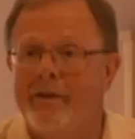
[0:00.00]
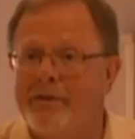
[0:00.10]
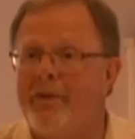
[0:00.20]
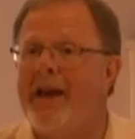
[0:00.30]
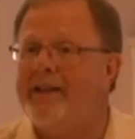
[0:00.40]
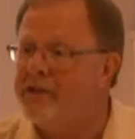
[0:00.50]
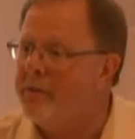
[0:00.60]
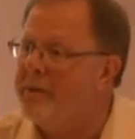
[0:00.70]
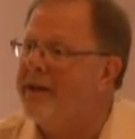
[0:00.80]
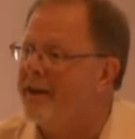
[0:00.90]
So that
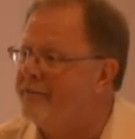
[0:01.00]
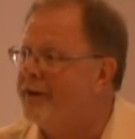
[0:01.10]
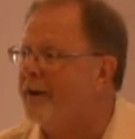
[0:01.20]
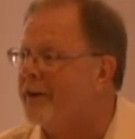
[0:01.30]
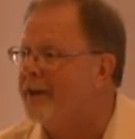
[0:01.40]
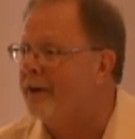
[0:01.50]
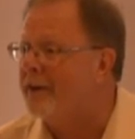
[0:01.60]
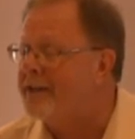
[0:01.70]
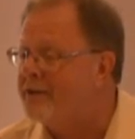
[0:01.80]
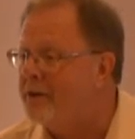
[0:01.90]
should be done fairly
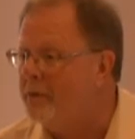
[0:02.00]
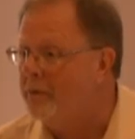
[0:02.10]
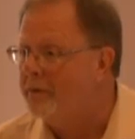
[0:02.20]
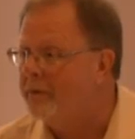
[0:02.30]
early too.